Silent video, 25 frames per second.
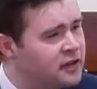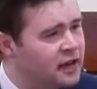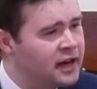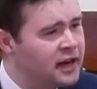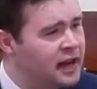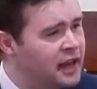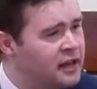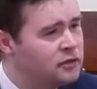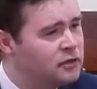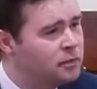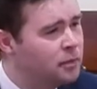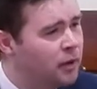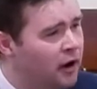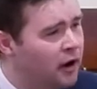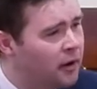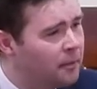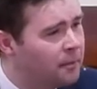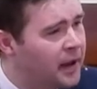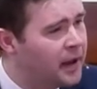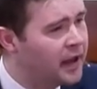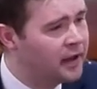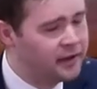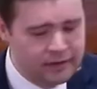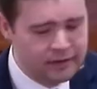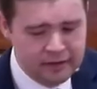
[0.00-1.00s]
in His
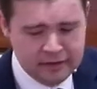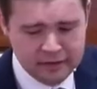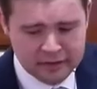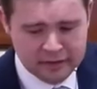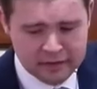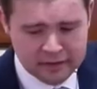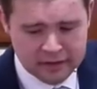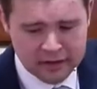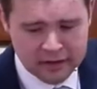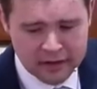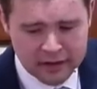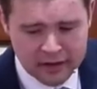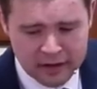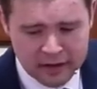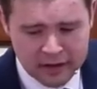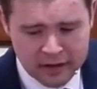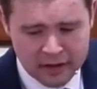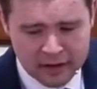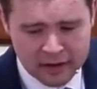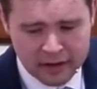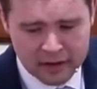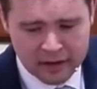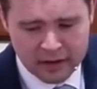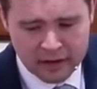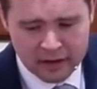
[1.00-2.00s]
purpose.
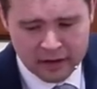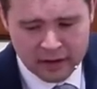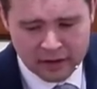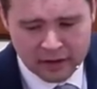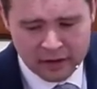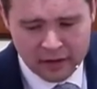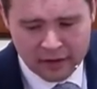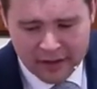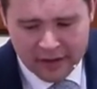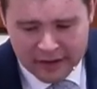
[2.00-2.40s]
Now,